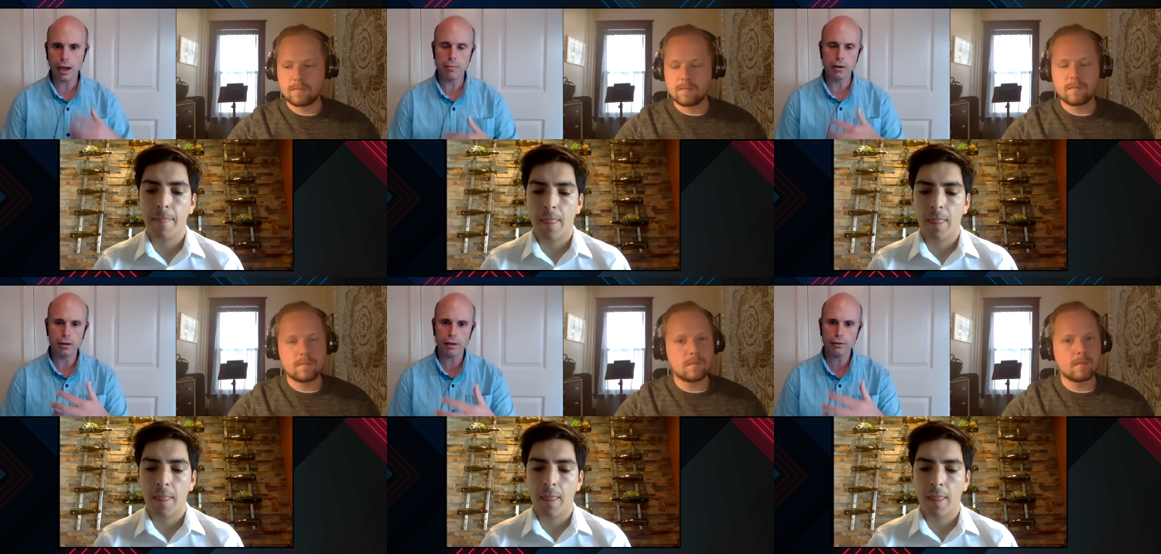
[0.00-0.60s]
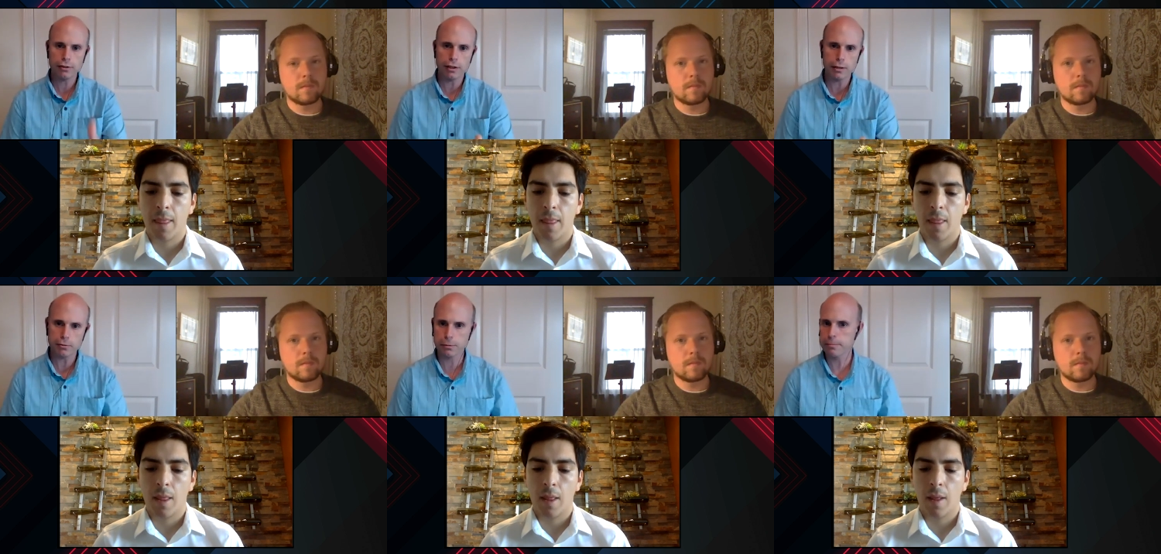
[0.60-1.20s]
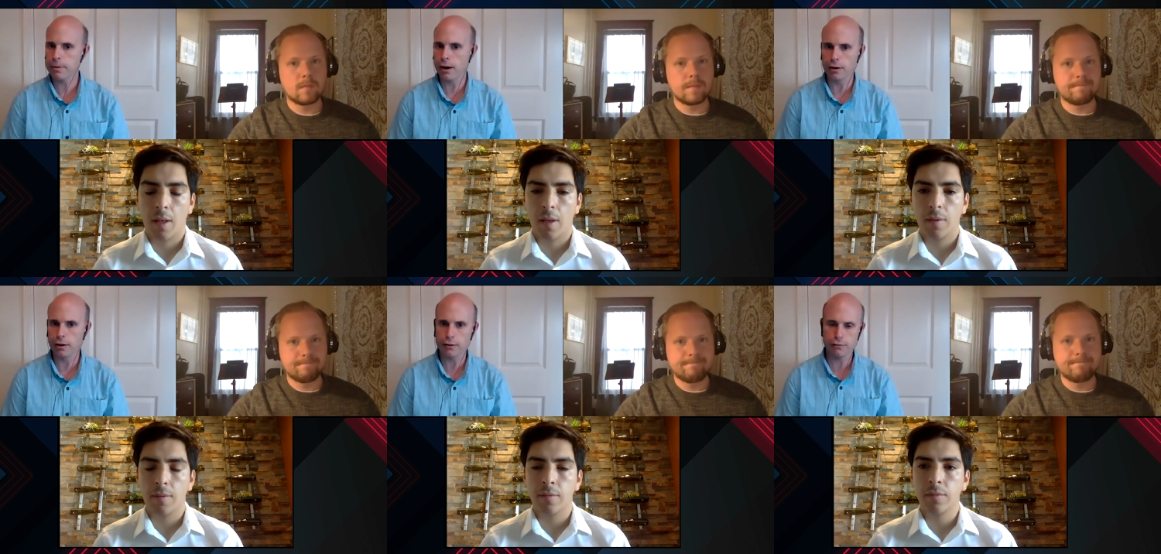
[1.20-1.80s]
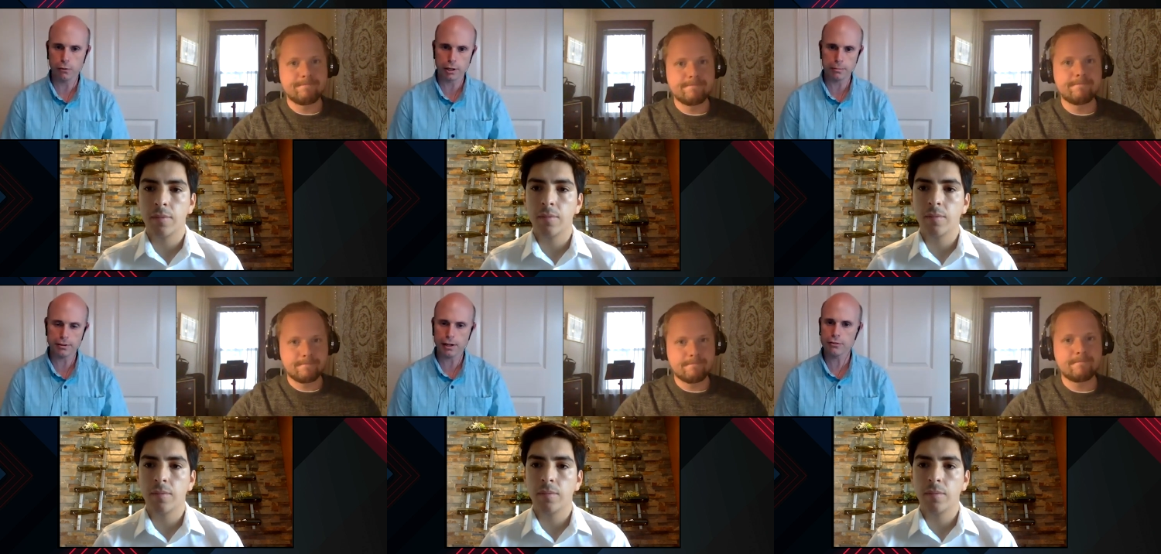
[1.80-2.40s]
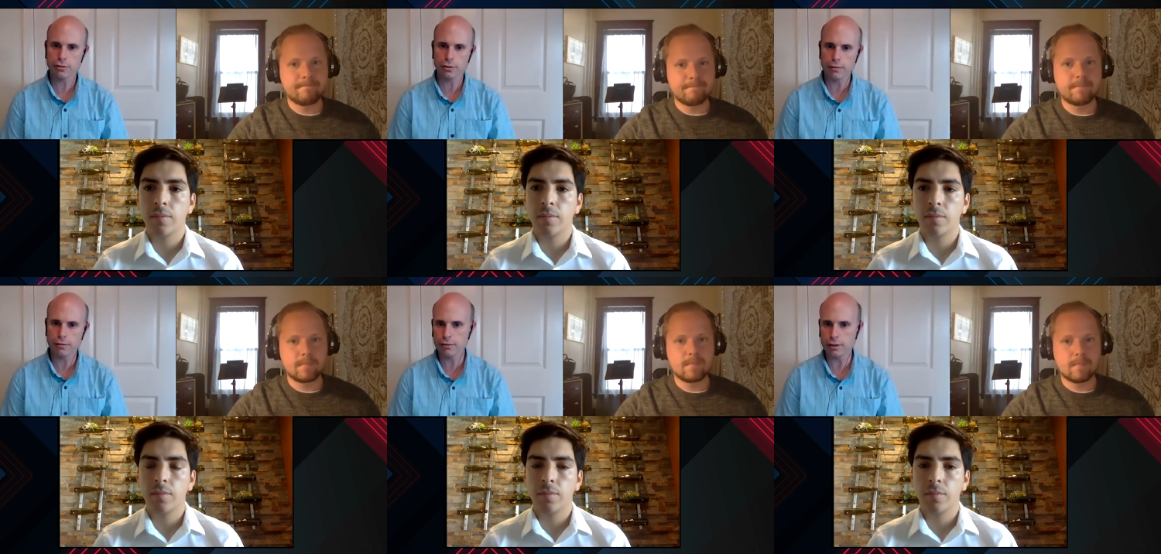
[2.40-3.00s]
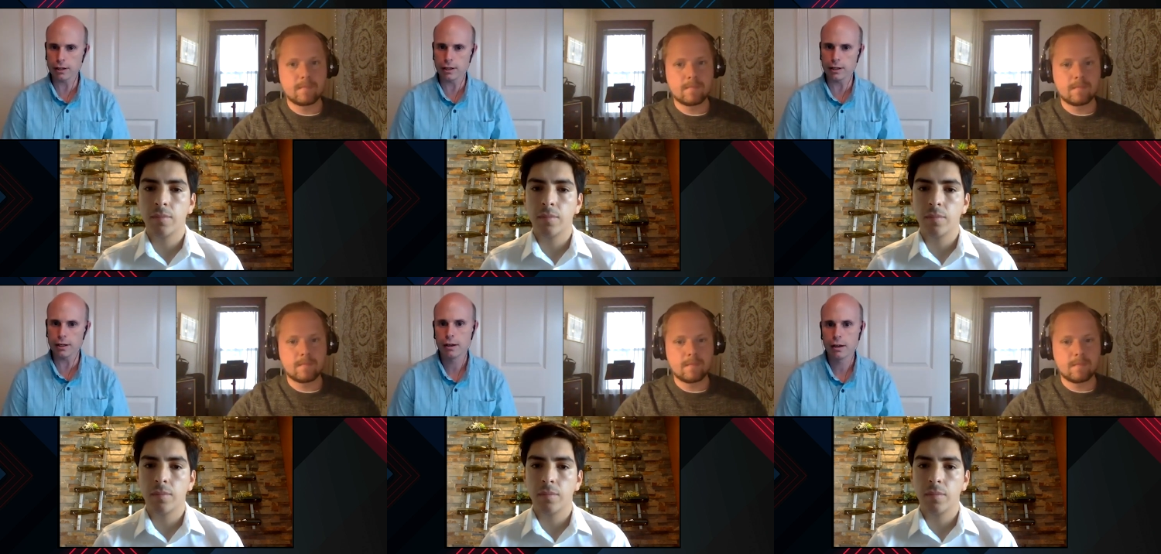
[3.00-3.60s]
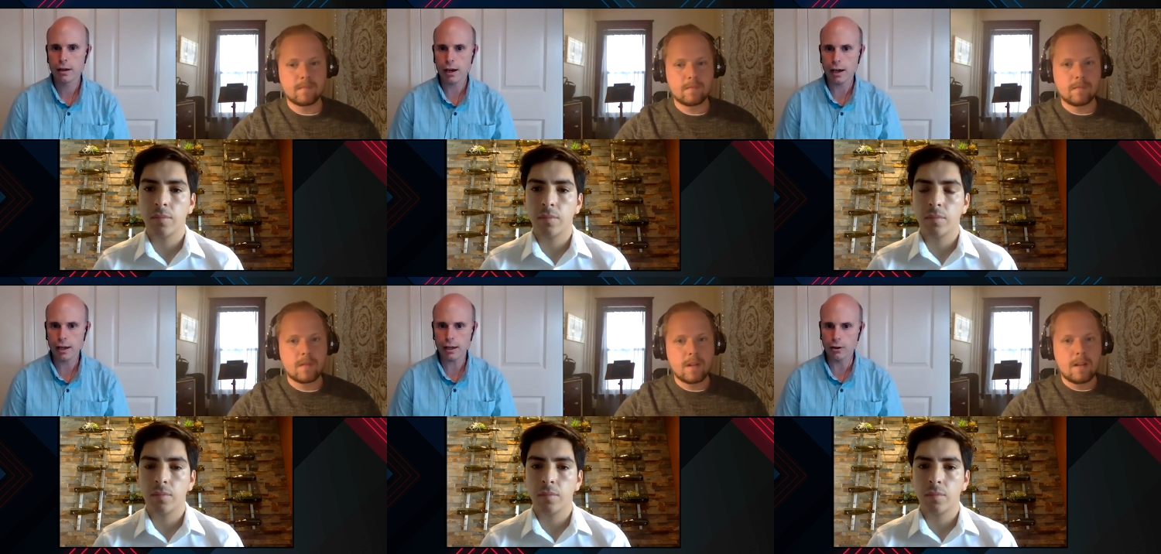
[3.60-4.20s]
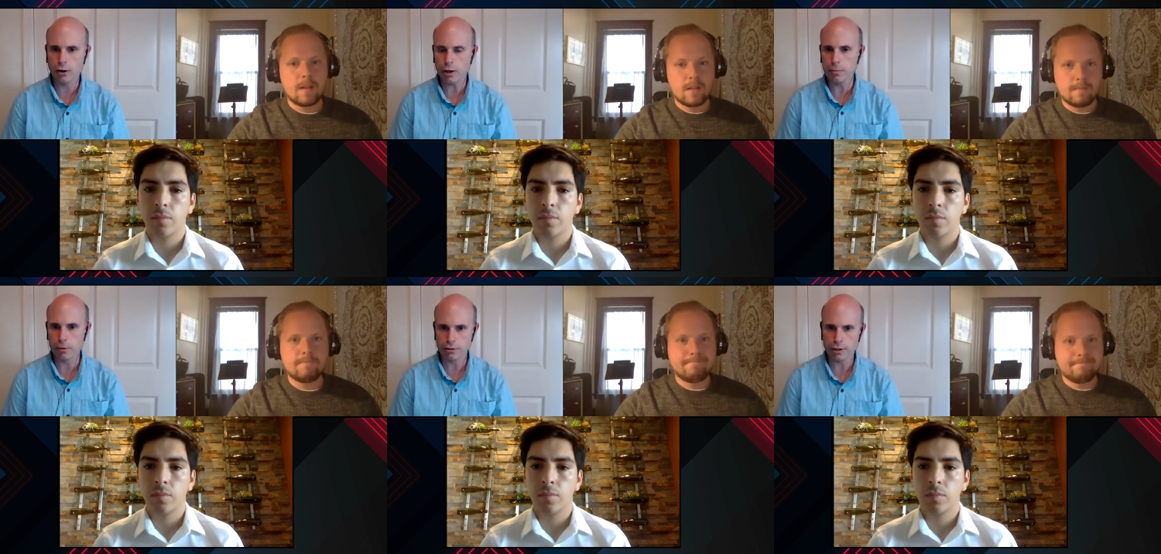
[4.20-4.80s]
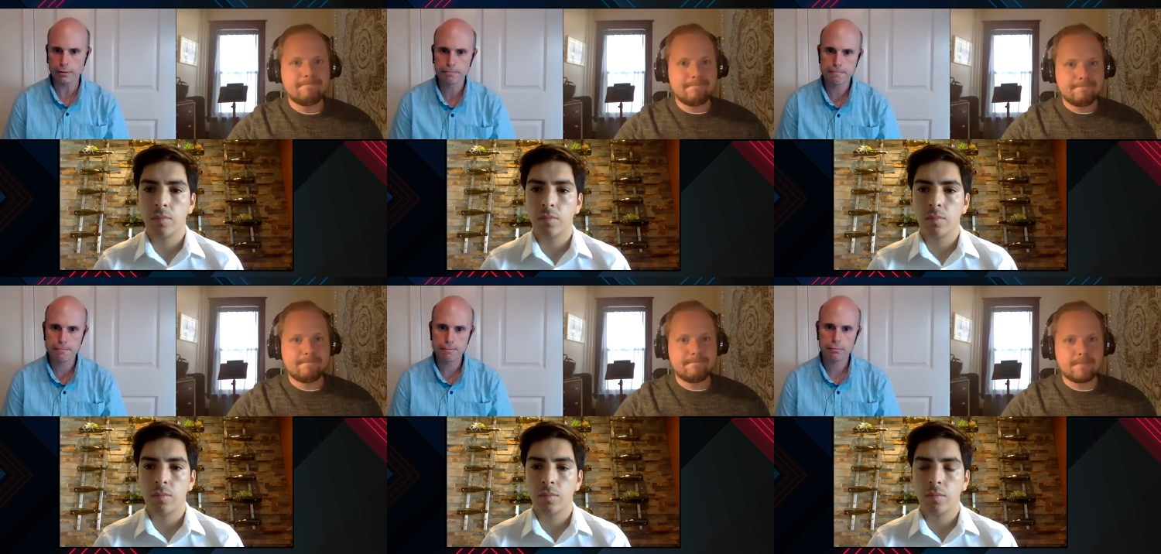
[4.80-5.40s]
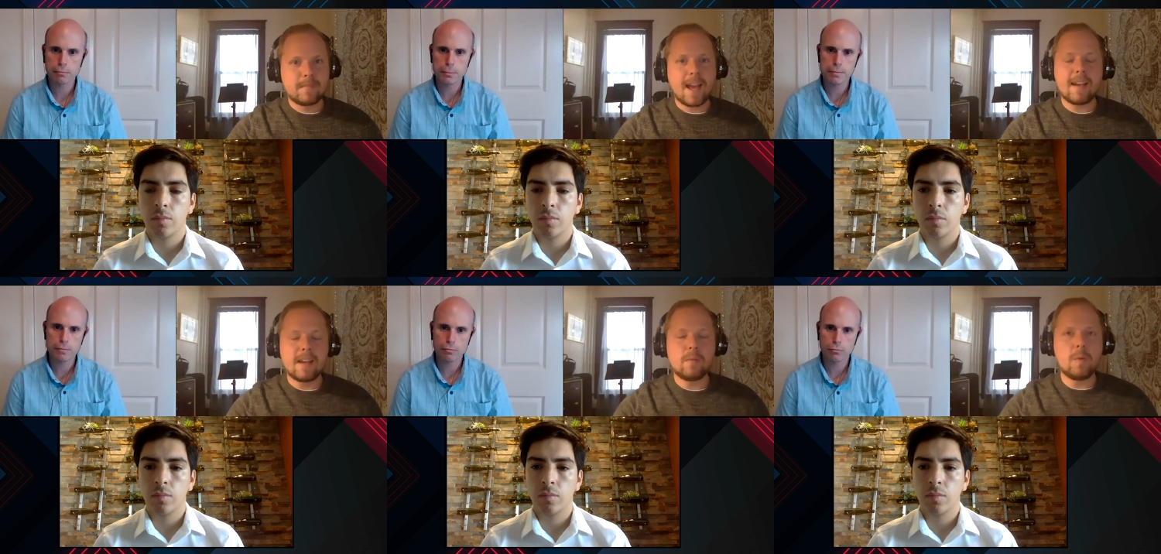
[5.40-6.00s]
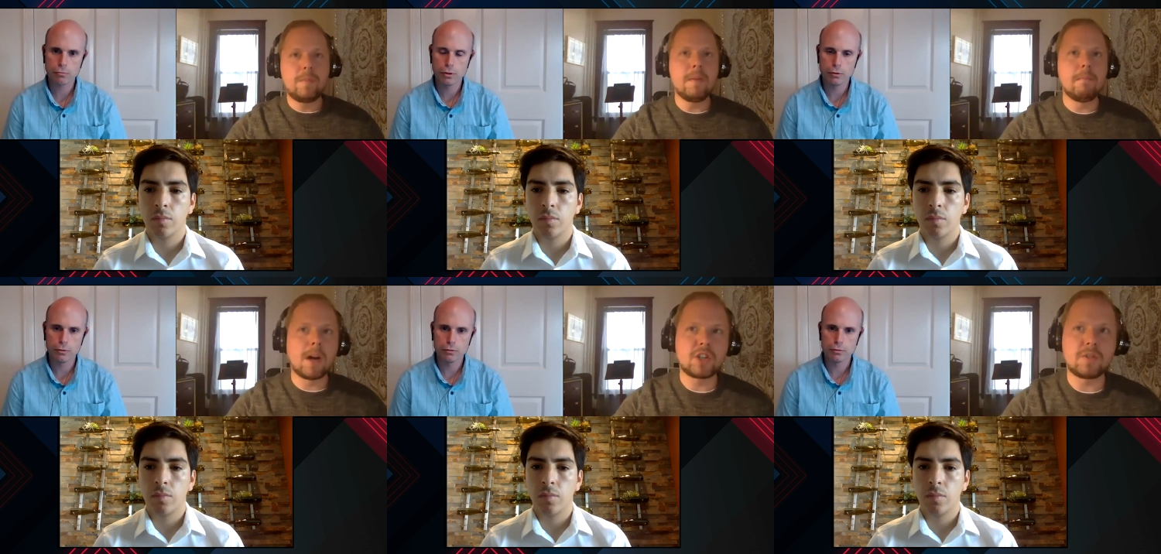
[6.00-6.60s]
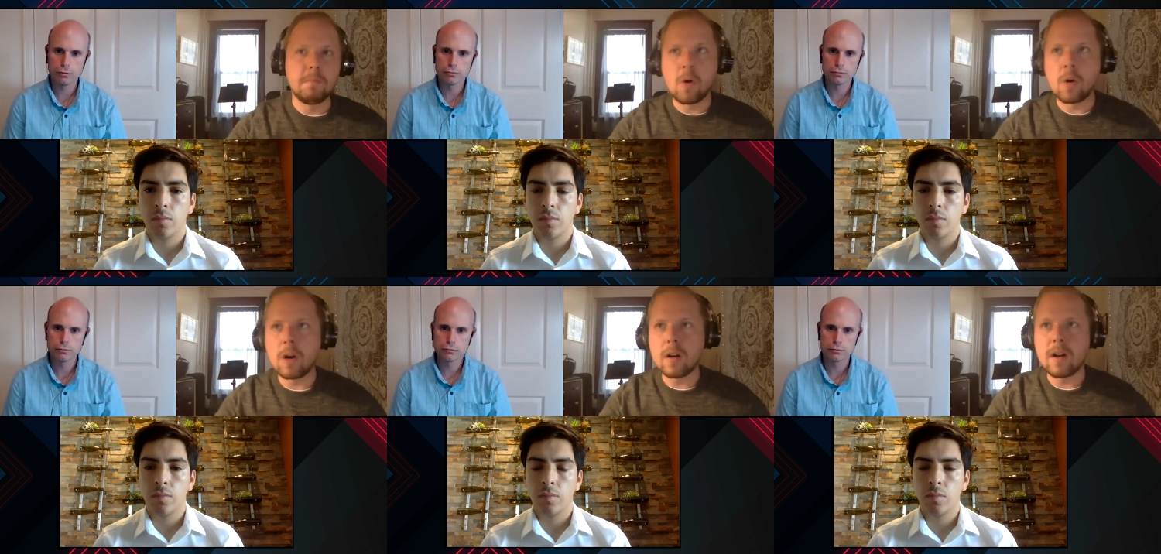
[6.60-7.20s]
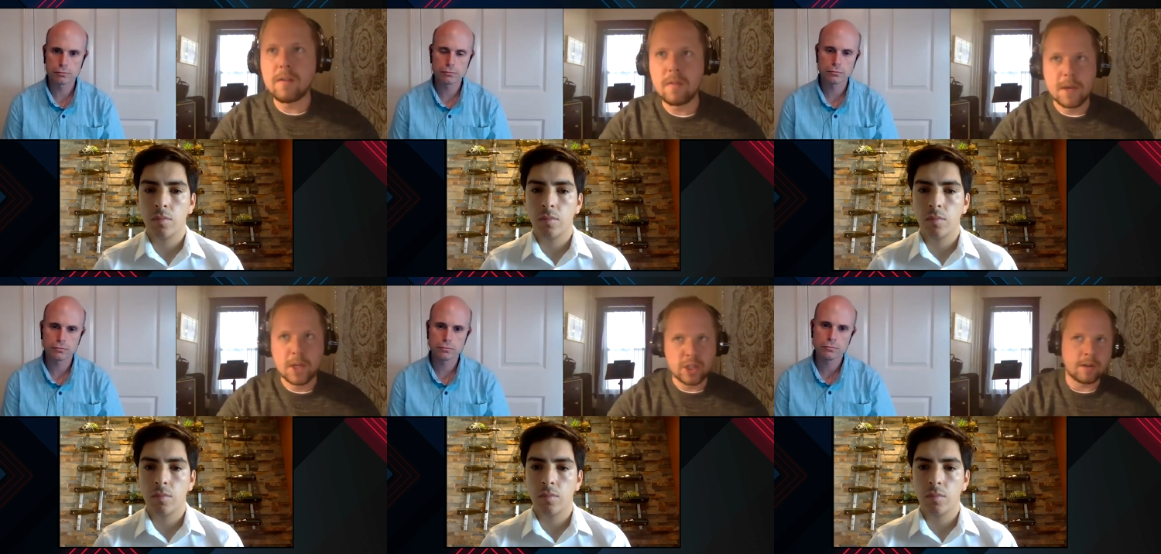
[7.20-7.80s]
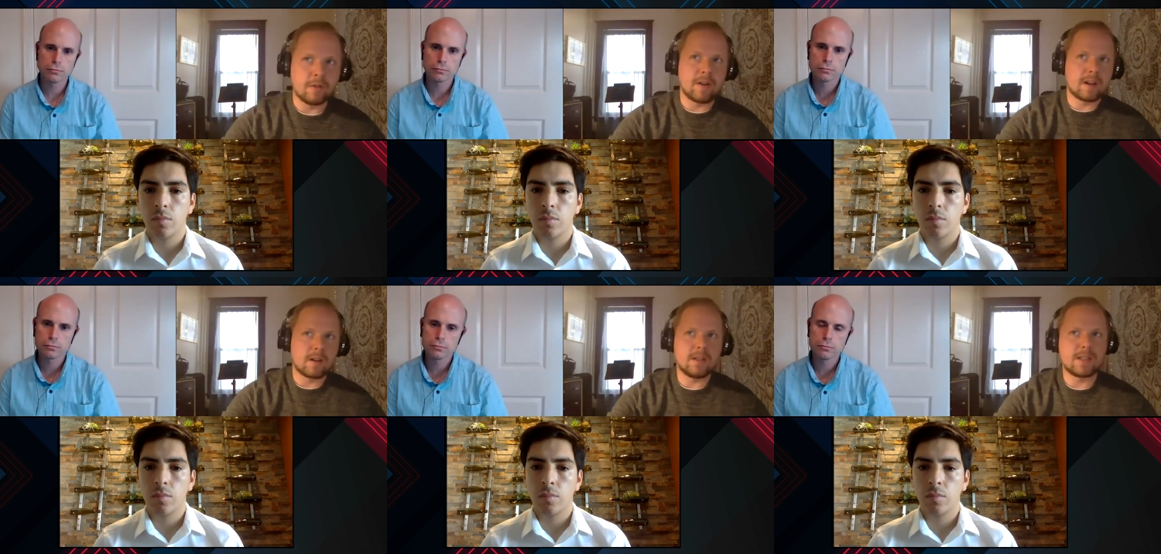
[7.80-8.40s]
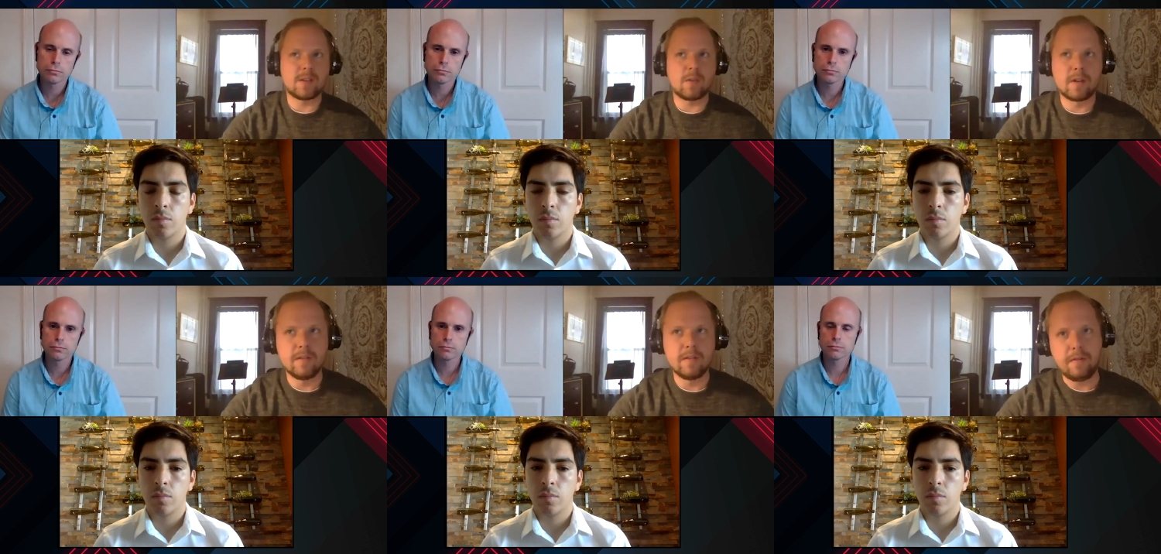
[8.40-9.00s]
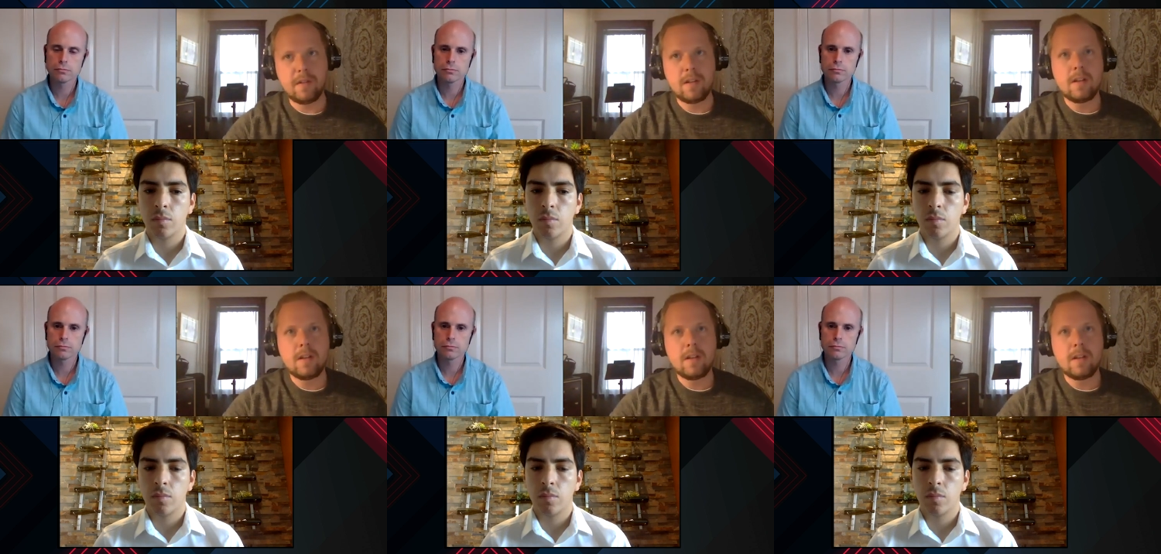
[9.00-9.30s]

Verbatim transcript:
Speaker 1: M L S teams preparing for the potential of this league, uh, you know, emerging?
Speaker 2: Yeah, it will be much more of a mission critical sort of